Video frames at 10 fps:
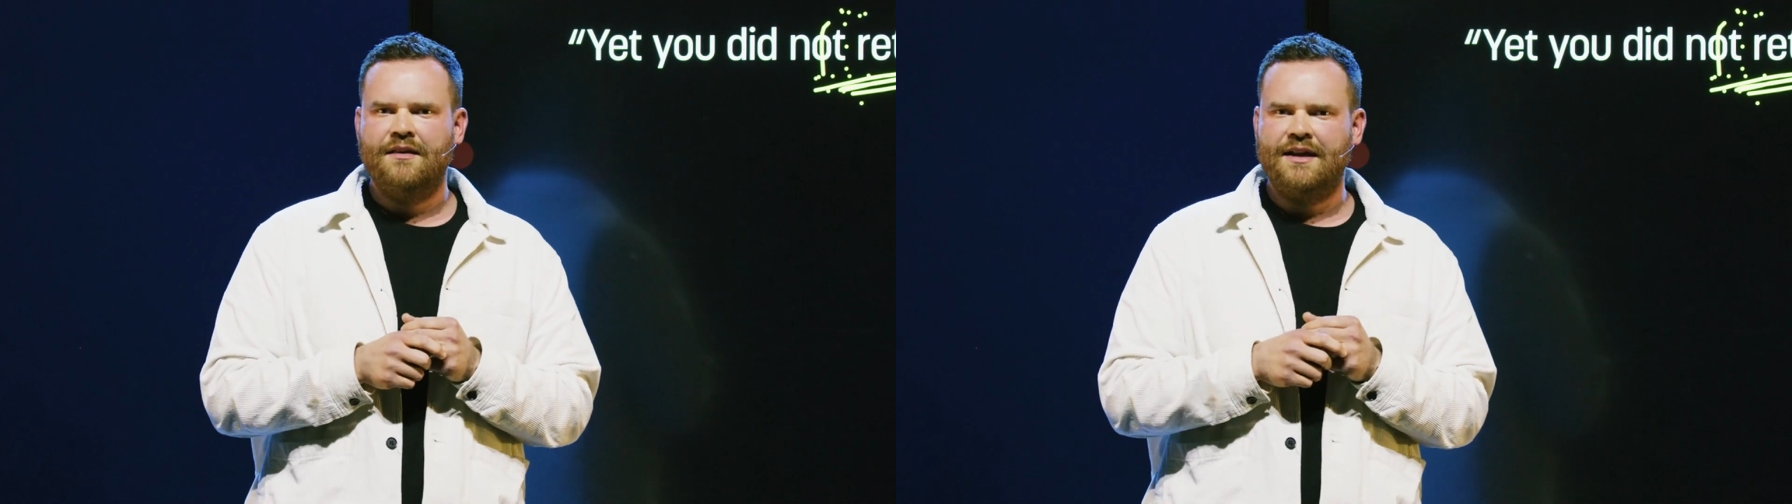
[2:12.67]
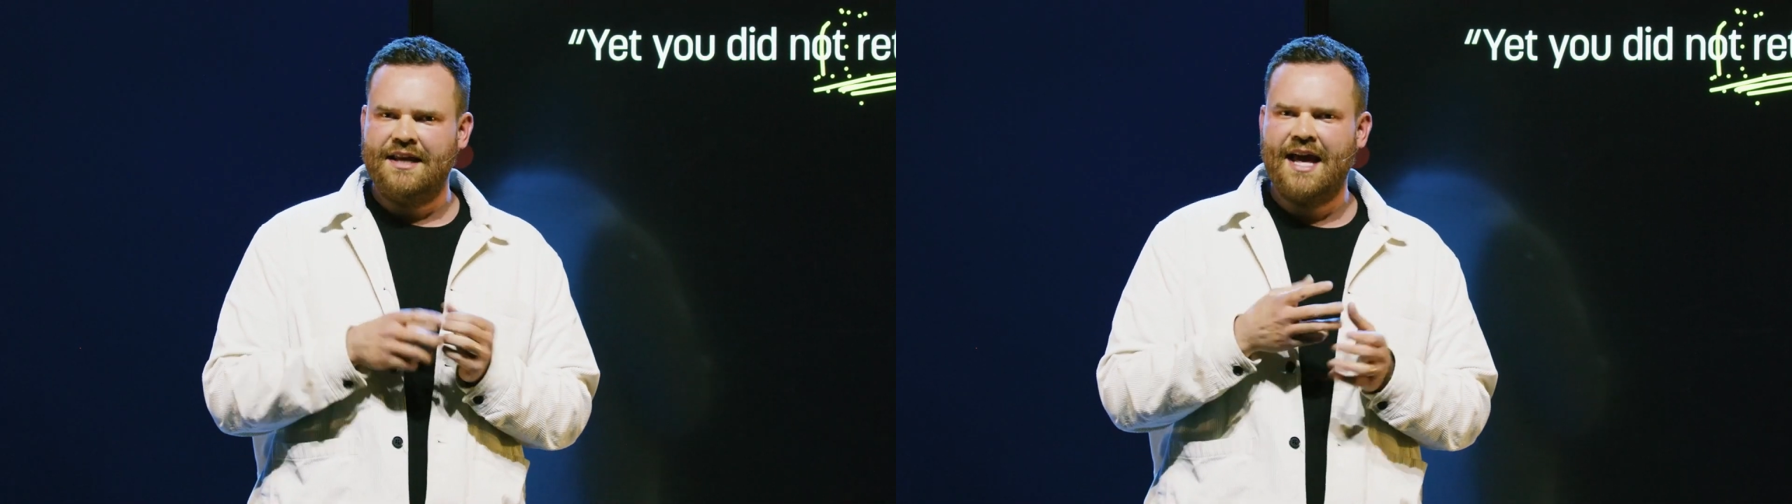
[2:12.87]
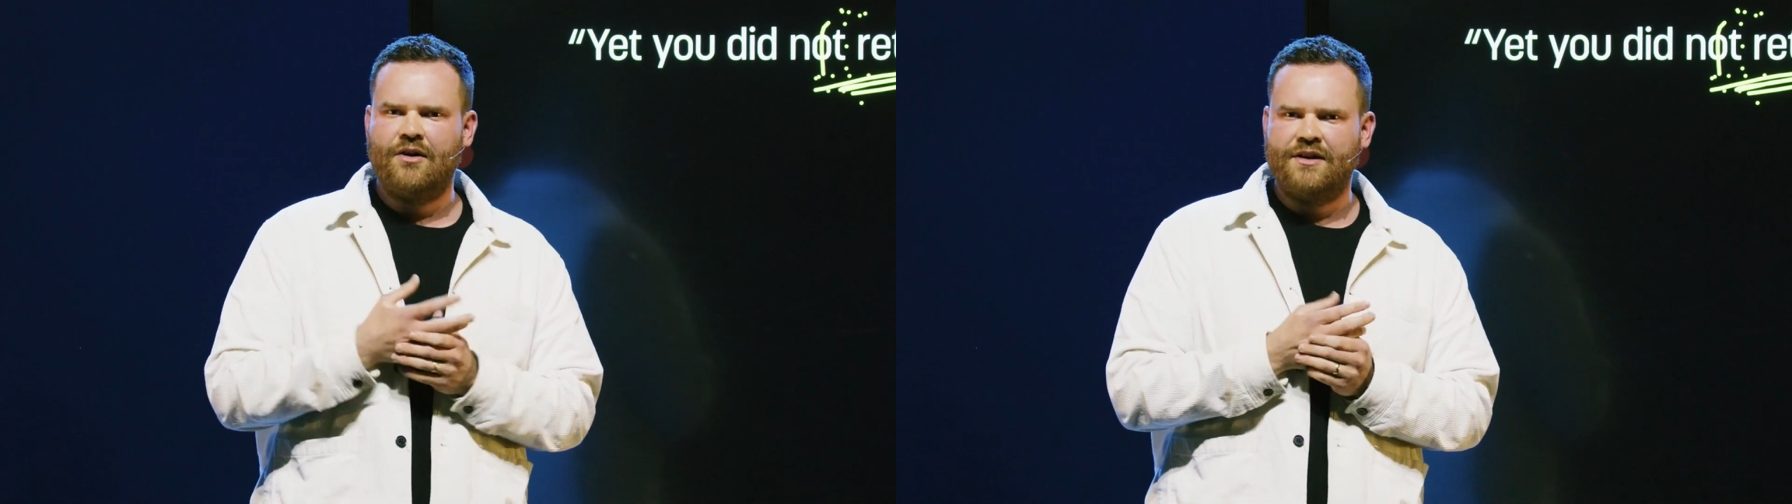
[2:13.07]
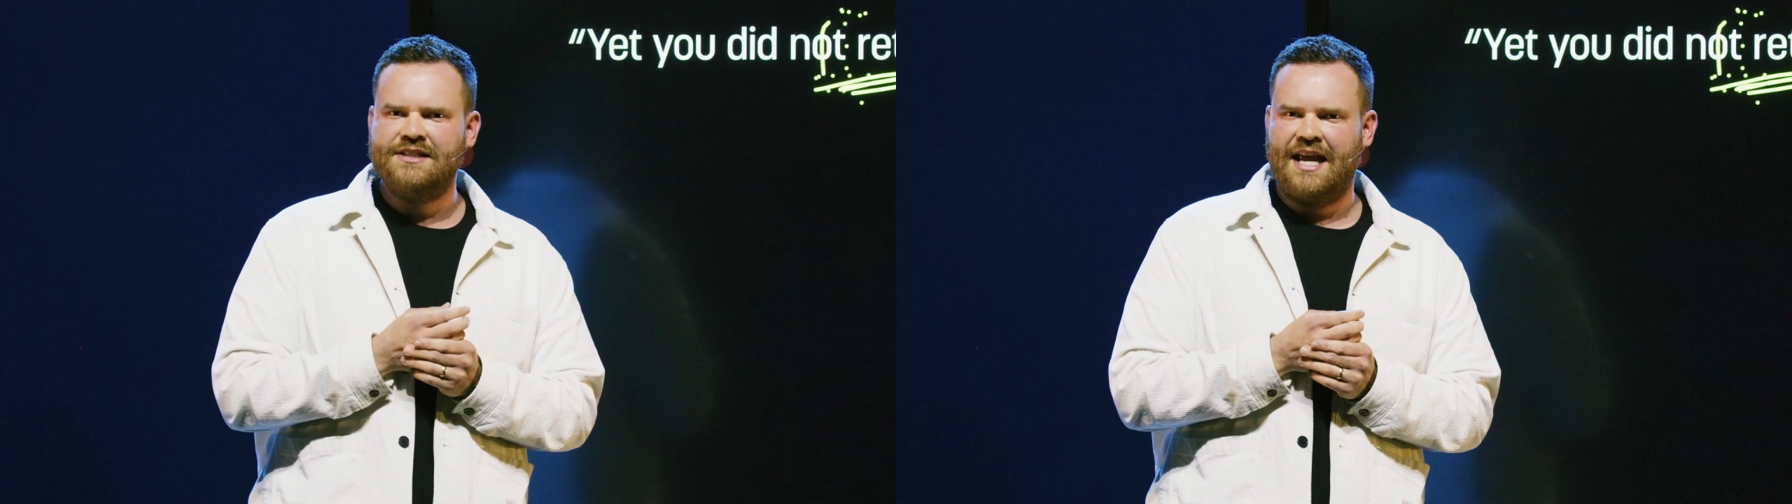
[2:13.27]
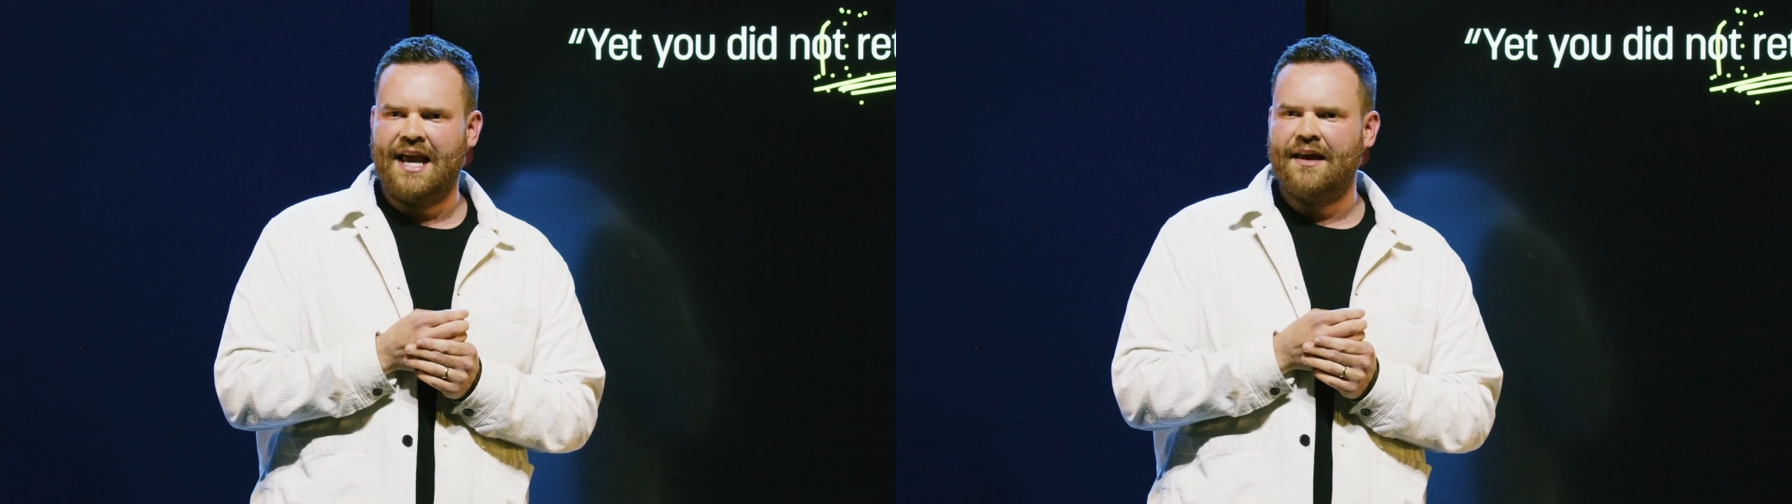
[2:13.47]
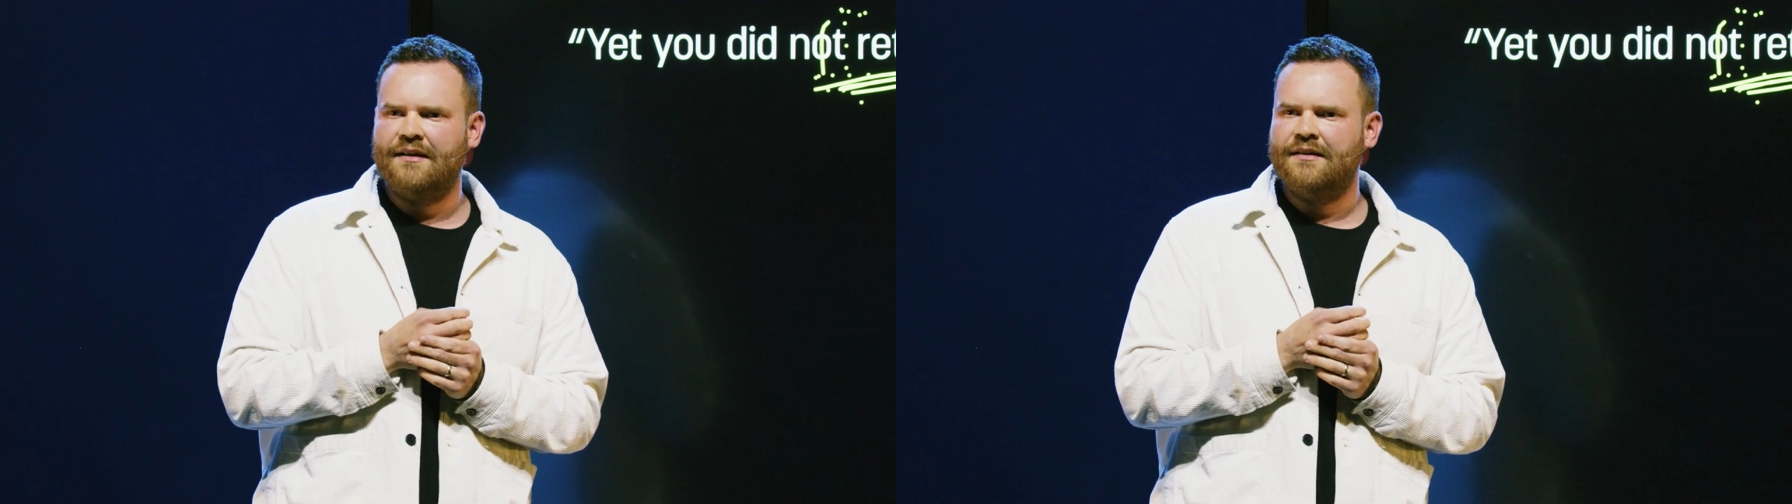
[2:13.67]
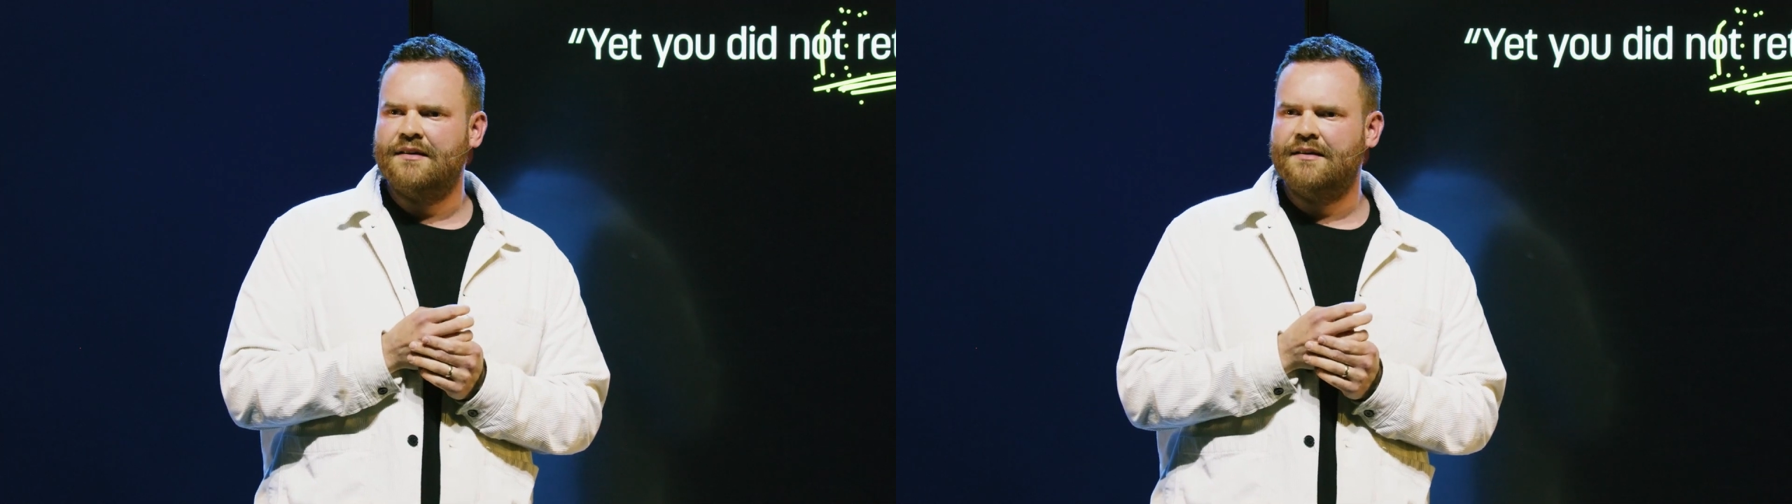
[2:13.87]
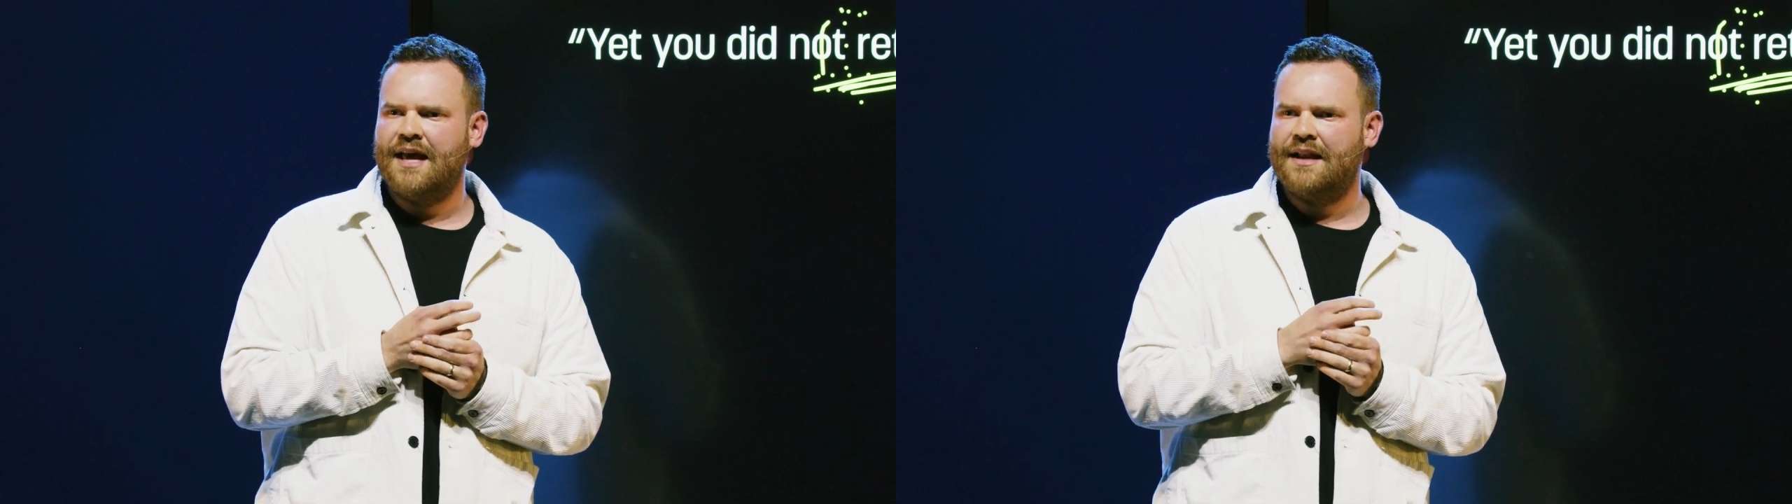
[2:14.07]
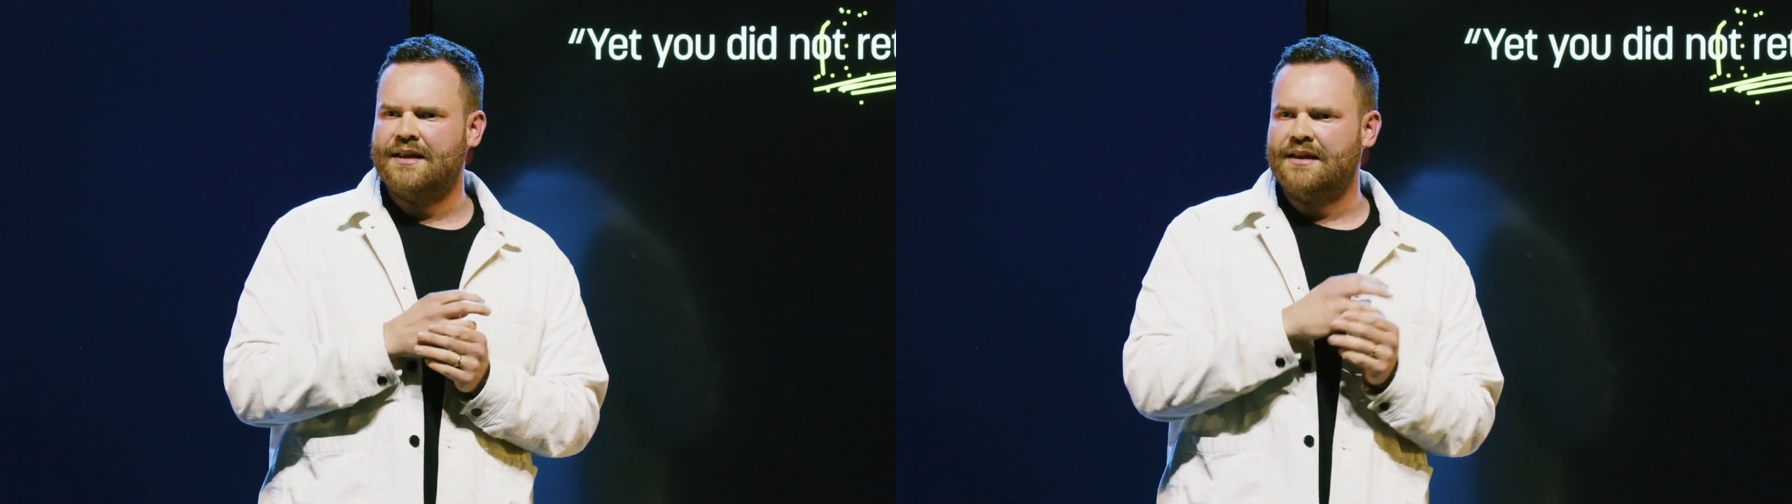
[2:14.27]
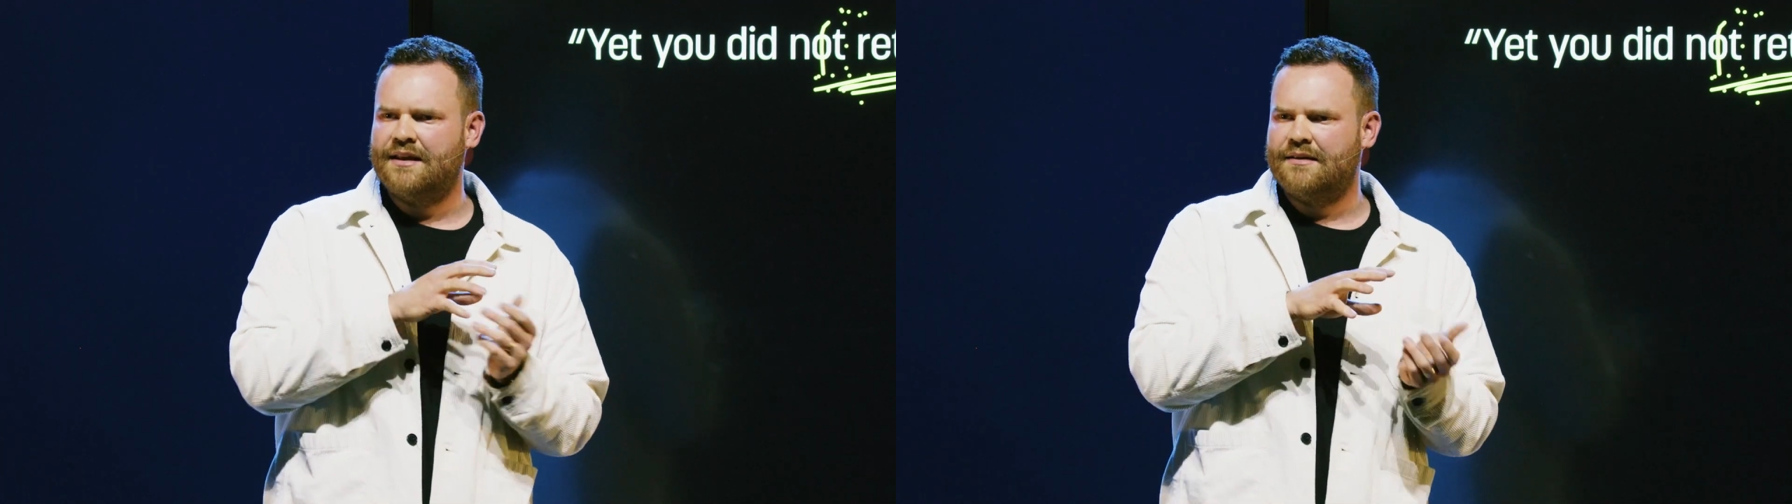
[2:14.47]
that he had on his hand that
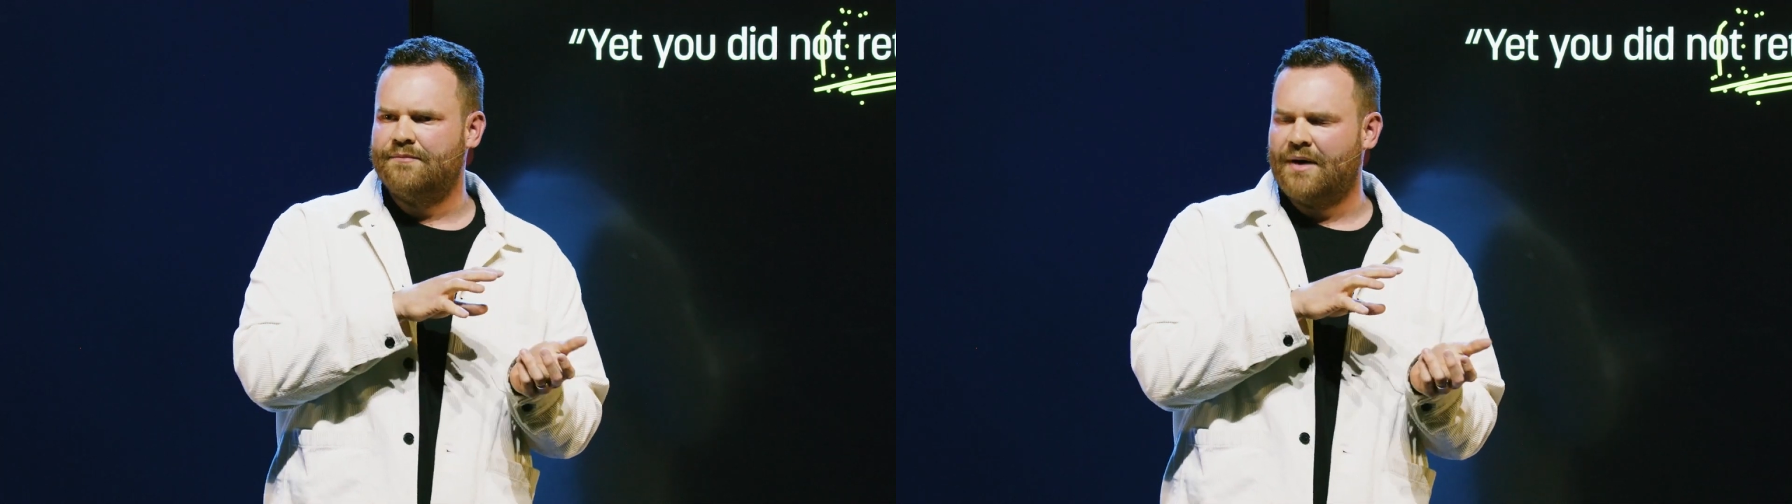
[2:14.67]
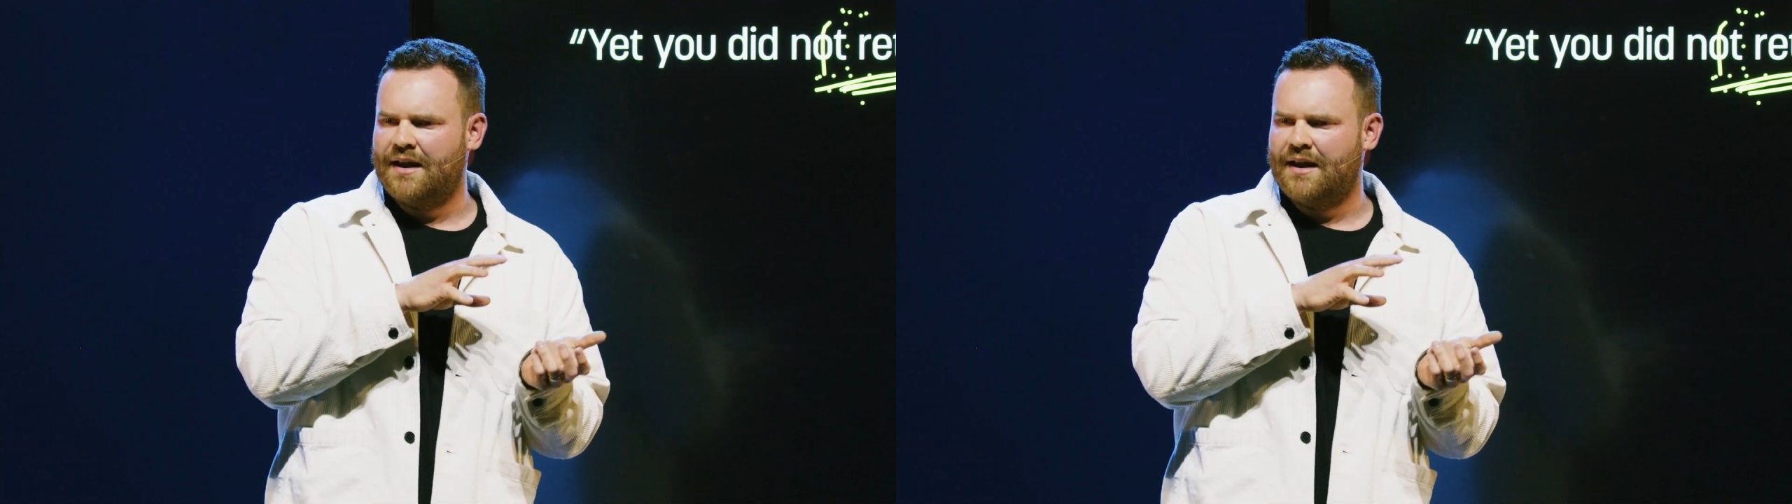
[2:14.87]
he,